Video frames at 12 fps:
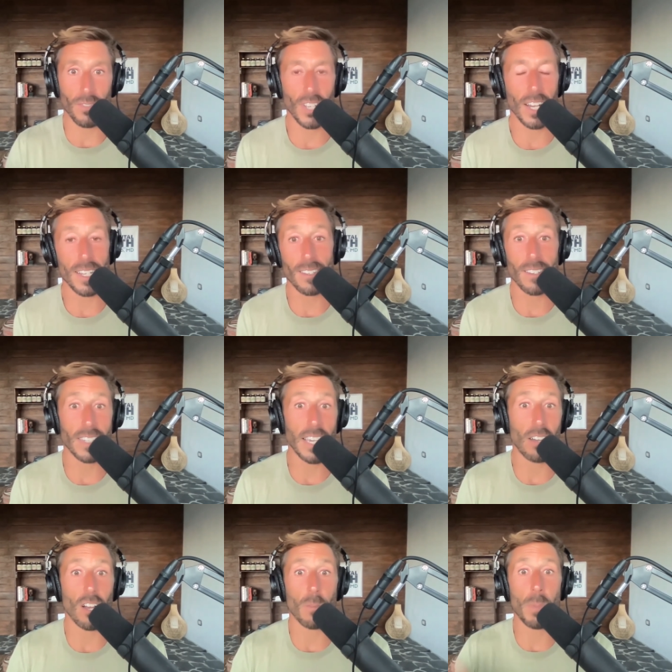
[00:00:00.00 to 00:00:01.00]
studies to see
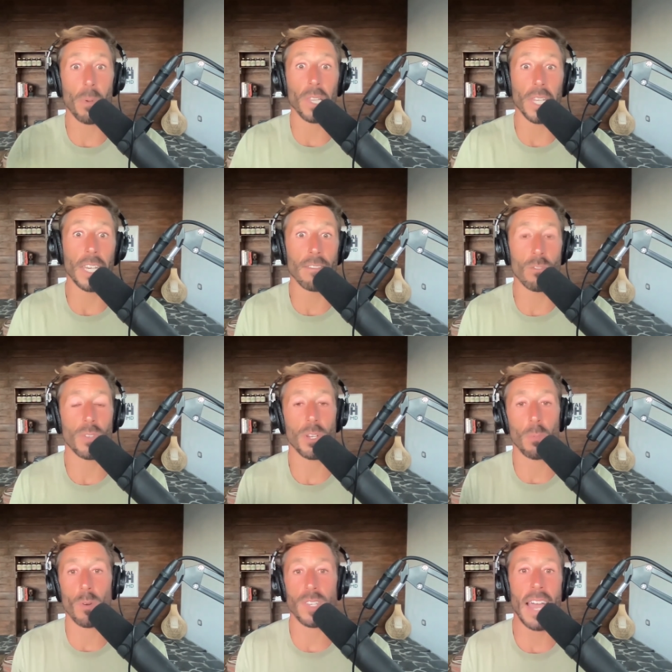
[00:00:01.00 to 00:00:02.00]
how long people live and what
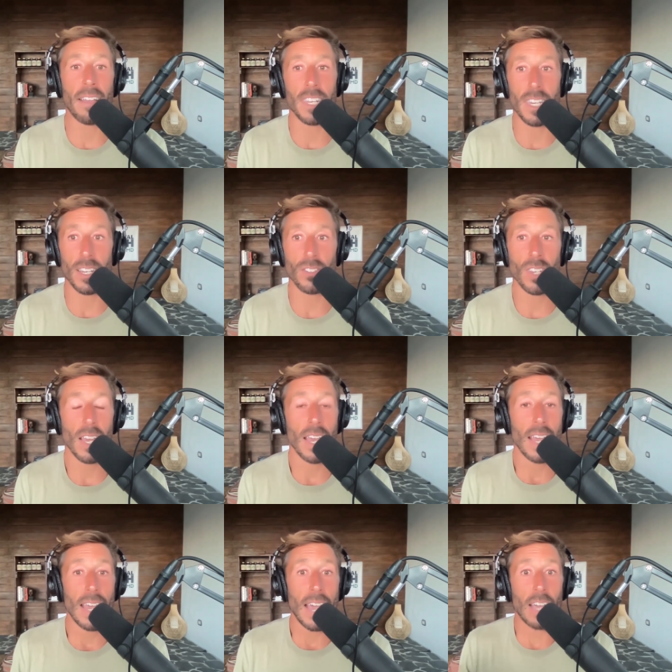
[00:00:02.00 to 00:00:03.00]
their mortality is
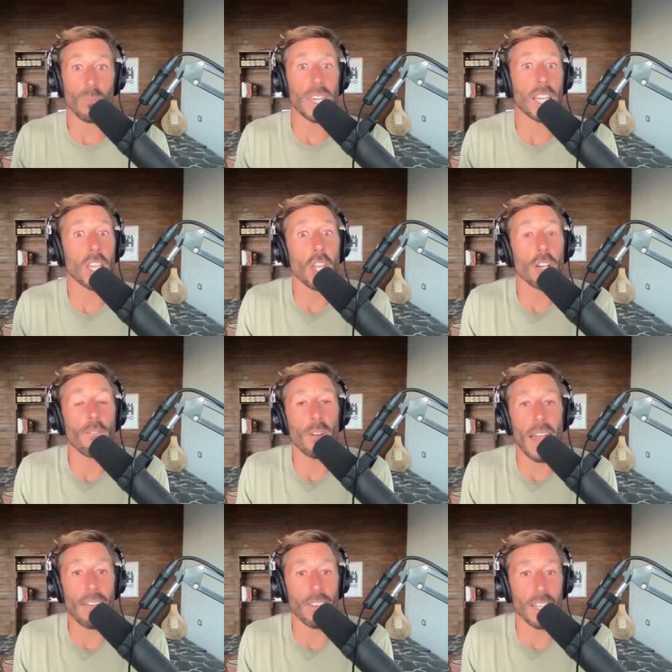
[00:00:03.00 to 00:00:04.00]
and we can look
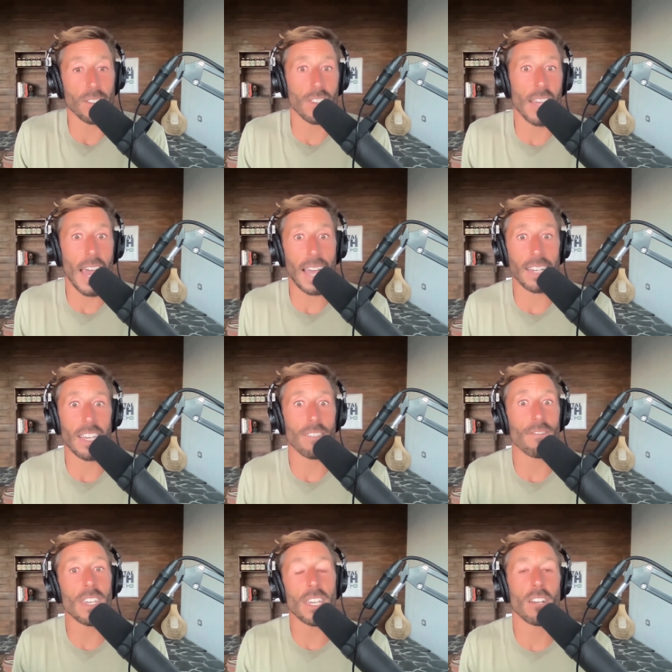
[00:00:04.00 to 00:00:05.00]
for evidence that a
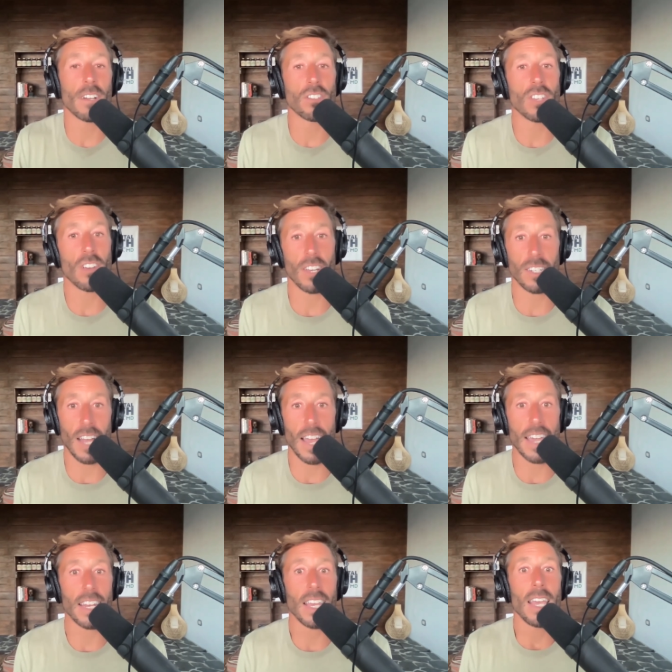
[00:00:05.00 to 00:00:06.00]
vegan or vegetarian
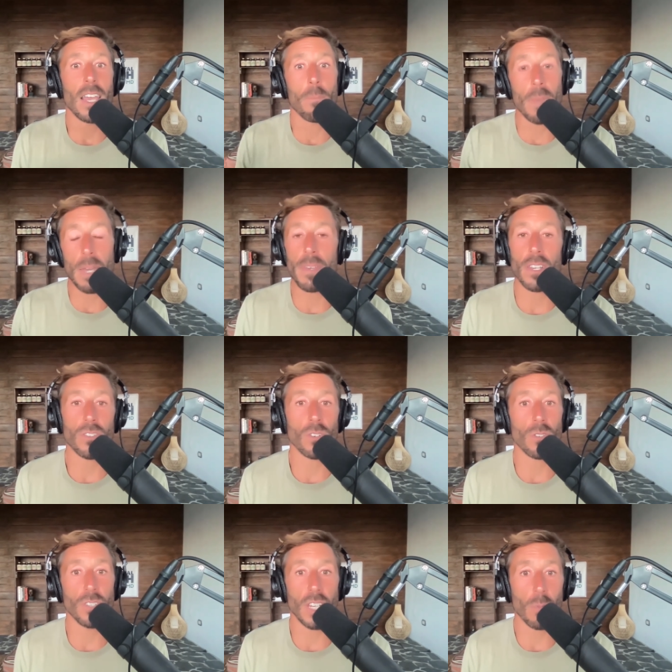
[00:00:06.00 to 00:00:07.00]
diet may be
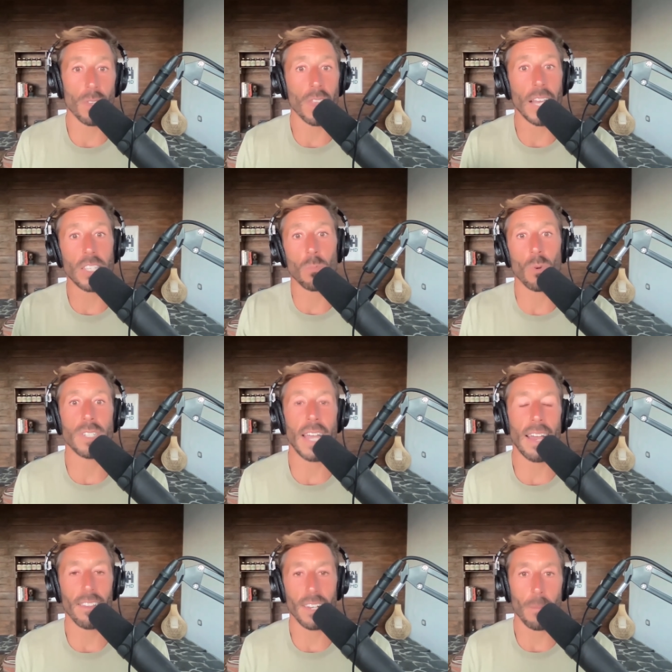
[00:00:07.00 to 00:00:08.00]
associated with less
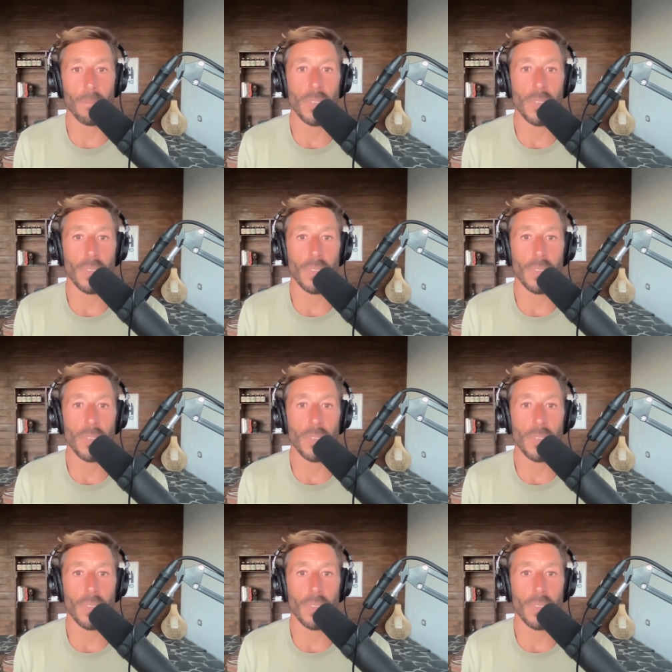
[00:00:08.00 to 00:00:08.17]
mortality.